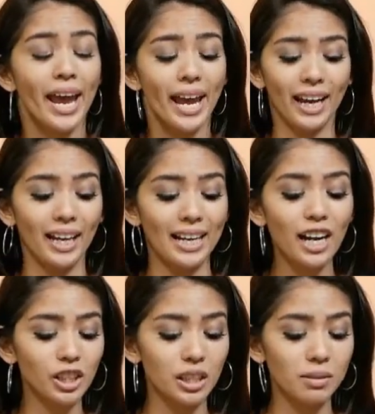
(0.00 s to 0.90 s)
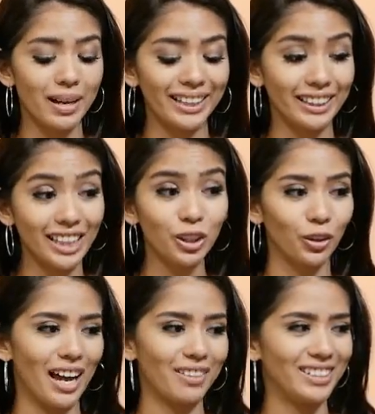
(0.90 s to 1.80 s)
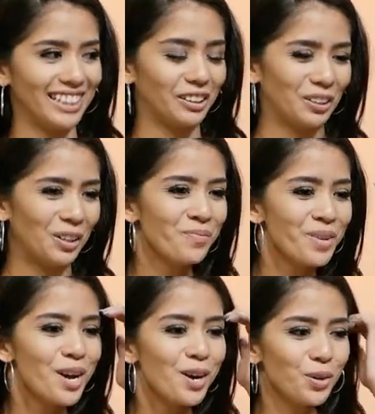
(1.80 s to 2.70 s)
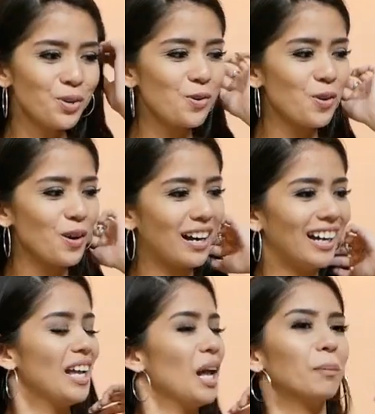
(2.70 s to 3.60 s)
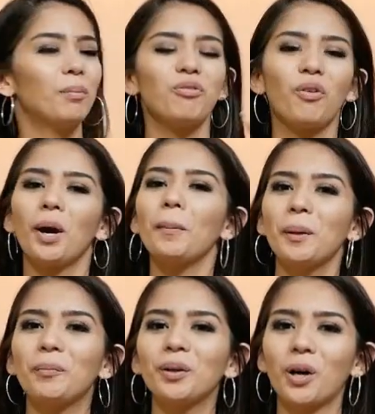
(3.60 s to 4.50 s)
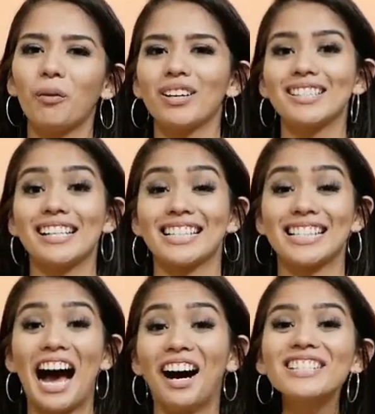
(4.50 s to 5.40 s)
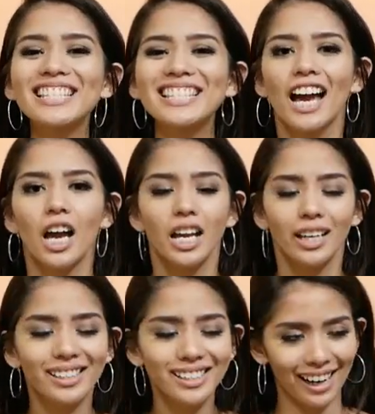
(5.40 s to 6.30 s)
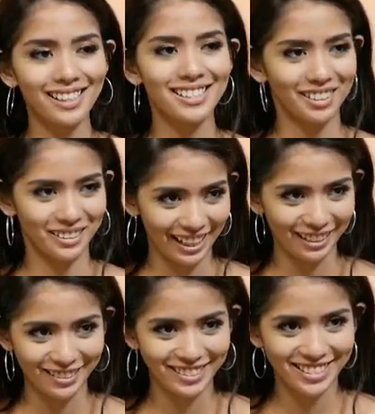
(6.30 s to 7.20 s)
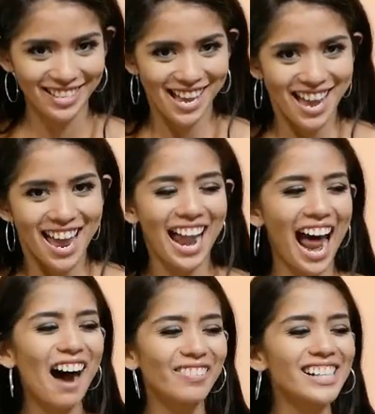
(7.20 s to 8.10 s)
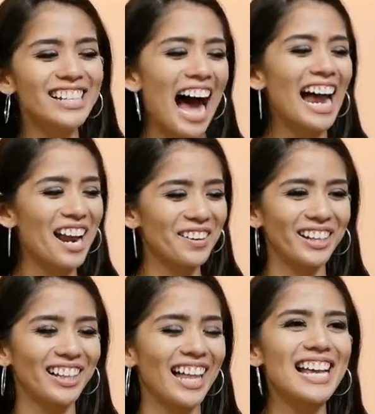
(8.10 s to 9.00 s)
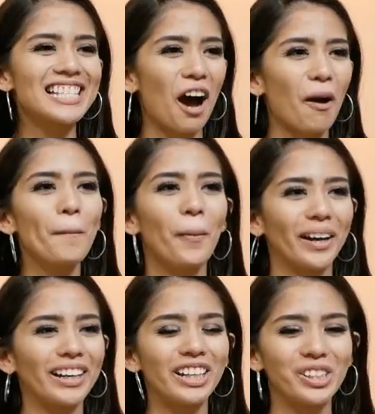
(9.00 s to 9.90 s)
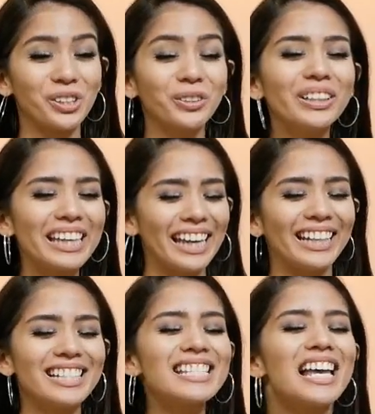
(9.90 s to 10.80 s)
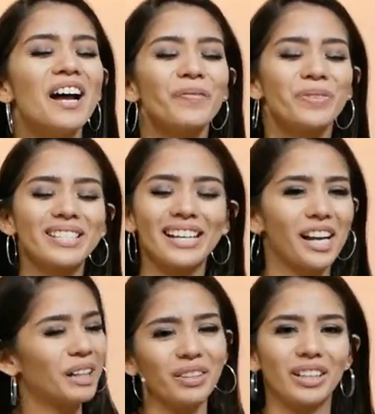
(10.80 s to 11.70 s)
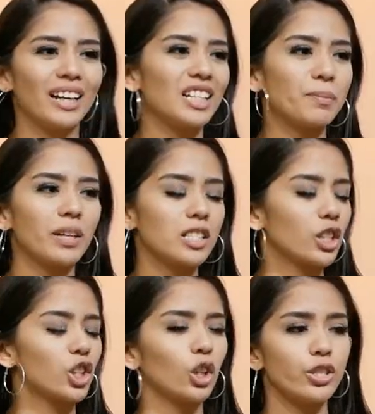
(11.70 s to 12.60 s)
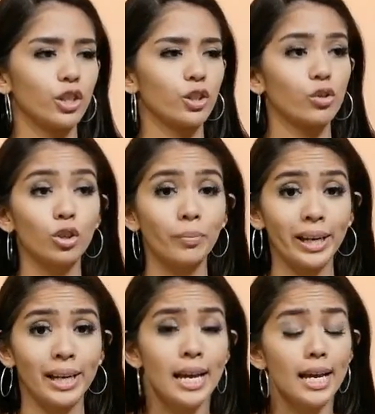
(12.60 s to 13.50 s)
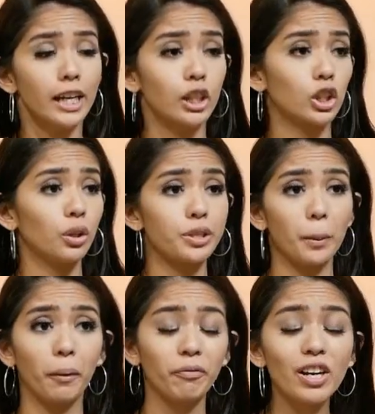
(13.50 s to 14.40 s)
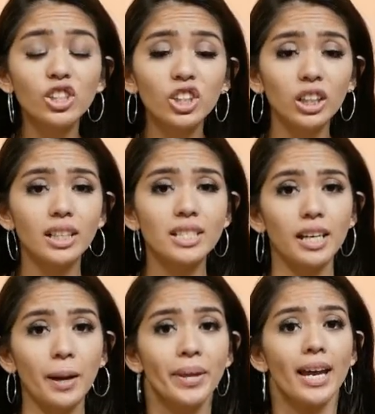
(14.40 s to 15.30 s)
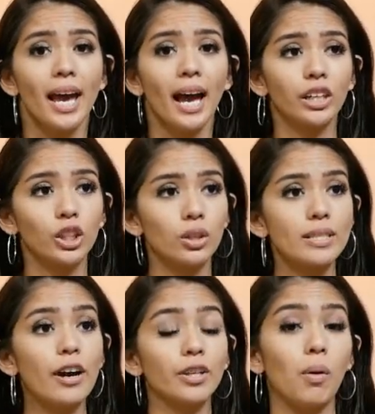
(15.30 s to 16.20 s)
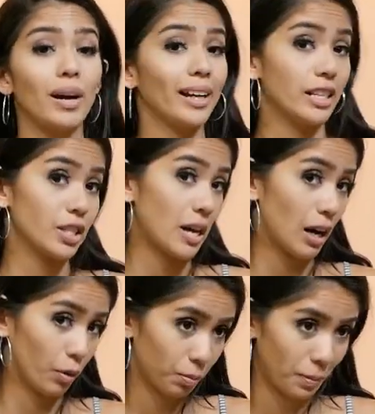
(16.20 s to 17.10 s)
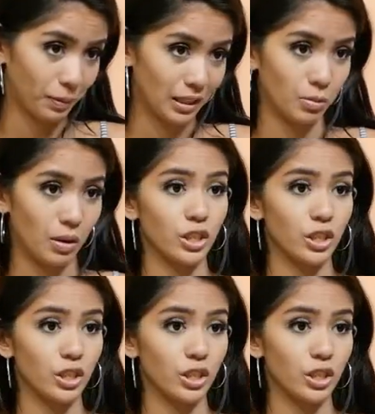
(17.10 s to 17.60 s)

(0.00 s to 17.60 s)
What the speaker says: And actually, my tito, I have a tito, who before people go into his house, he checks their nails. And after that, I realized how important it truly is to take care of your nails because it shows your grooming, it shows your professionalism, and it shows how you want to interact with people as well.